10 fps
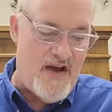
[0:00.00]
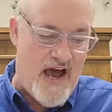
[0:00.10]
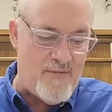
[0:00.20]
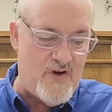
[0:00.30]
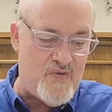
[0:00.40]

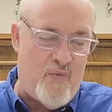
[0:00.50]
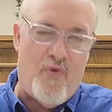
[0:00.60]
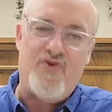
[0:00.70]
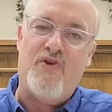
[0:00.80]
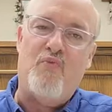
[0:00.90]
how much
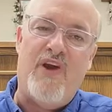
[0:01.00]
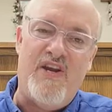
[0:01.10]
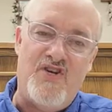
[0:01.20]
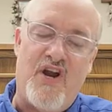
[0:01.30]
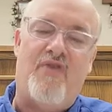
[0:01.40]
more should
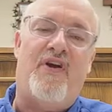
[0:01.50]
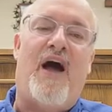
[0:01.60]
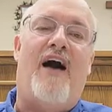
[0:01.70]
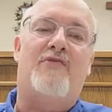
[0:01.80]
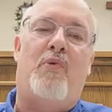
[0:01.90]
we share the
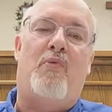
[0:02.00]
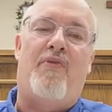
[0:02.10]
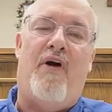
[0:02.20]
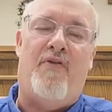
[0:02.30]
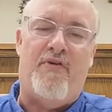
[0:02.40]
gospel
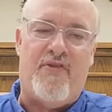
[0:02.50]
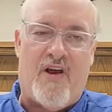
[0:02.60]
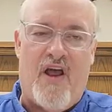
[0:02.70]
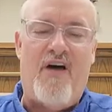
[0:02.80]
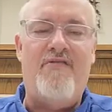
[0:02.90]
with others and
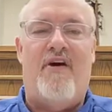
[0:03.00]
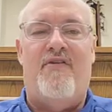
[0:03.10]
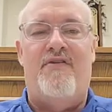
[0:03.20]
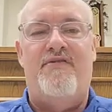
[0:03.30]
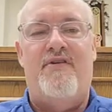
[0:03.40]
love
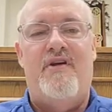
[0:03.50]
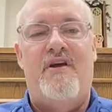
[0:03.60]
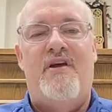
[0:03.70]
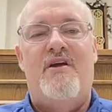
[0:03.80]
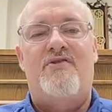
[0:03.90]
others?
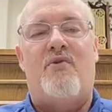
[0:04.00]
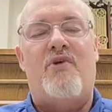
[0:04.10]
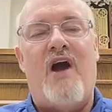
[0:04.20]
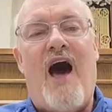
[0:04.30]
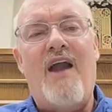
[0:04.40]
So
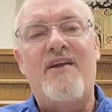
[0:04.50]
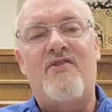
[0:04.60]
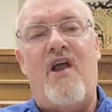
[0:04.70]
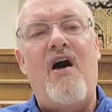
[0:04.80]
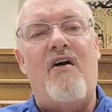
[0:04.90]
God is
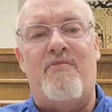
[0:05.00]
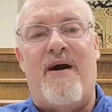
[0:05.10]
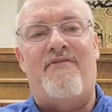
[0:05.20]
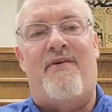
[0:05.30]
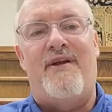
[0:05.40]
love,
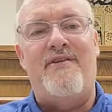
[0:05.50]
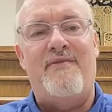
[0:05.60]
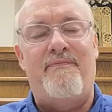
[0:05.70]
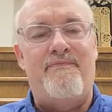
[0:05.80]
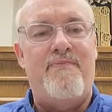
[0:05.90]
my
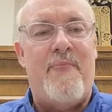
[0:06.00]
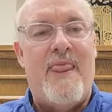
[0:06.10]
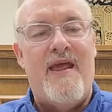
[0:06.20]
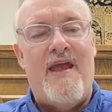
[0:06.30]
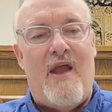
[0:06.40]
friends,
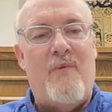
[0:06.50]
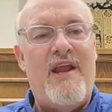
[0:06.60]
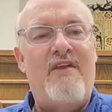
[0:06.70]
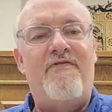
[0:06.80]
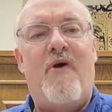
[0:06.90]
and we
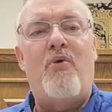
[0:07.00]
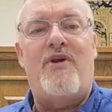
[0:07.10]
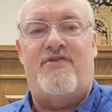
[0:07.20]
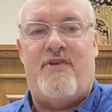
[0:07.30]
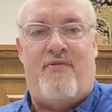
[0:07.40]
need to
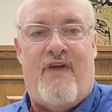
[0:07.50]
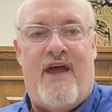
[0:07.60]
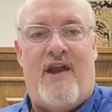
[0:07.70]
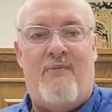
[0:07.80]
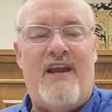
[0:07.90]
focus on
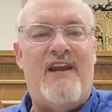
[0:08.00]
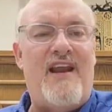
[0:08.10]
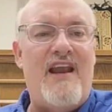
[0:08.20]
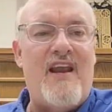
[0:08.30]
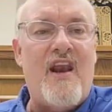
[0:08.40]
that, and we need to
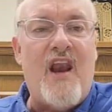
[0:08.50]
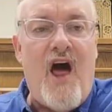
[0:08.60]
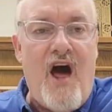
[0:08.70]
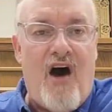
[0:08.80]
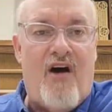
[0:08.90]
let
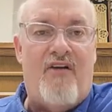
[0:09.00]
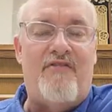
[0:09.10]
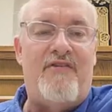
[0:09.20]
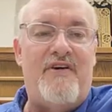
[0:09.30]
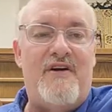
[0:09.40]
love